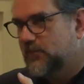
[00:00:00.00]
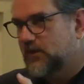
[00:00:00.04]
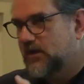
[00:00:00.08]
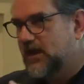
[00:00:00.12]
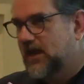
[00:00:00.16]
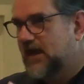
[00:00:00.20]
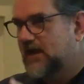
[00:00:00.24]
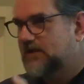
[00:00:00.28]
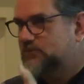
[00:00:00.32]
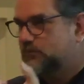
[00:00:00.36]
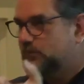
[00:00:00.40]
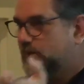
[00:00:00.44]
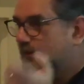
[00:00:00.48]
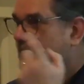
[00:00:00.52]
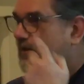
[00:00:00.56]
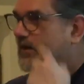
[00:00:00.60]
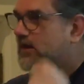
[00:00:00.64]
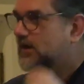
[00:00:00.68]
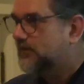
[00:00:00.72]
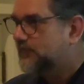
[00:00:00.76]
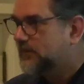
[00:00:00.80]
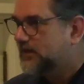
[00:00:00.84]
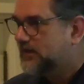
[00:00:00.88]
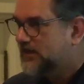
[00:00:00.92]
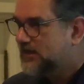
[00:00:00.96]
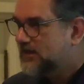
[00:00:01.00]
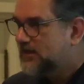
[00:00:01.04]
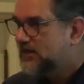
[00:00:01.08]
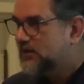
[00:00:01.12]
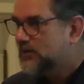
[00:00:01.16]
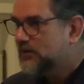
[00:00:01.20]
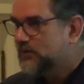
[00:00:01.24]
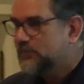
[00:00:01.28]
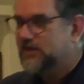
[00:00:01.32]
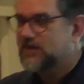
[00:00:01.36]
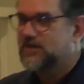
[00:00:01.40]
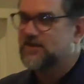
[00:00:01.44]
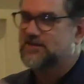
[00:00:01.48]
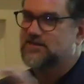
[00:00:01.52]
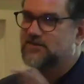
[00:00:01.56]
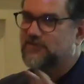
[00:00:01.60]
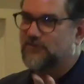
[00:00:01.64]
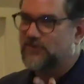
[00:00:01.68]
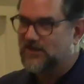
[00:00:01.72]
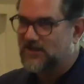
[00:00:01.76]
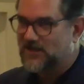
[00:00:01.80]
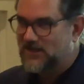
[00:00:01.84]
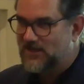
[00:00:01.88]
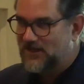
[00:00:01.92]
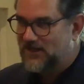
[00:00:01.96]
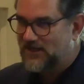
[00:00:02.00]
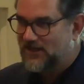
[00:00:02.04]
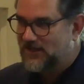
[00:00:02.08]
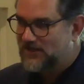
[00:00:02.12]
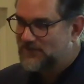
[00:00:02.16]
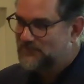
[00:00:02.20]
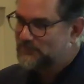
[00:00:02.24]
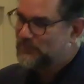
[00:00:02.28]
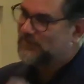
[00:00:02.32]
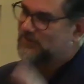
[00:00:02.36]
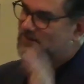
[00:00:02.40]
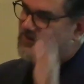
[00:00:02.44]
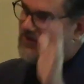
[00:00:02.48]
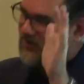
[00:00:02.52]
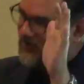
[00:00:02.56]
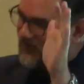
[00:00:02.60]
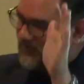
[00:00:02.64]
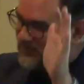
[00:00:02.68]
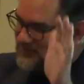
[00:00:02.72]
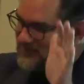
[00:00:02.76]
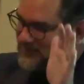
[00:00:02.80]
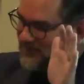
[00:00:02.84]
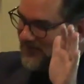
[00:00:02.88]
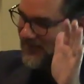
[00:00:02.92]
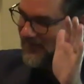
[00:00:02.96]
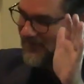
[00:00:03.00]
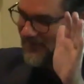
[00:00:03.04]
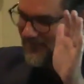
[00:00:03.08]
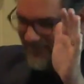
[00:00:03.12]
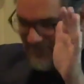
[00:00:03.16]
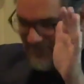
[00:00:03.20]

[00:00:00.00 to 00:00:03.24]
as we were coming here because of the heat. But, you know, it's like,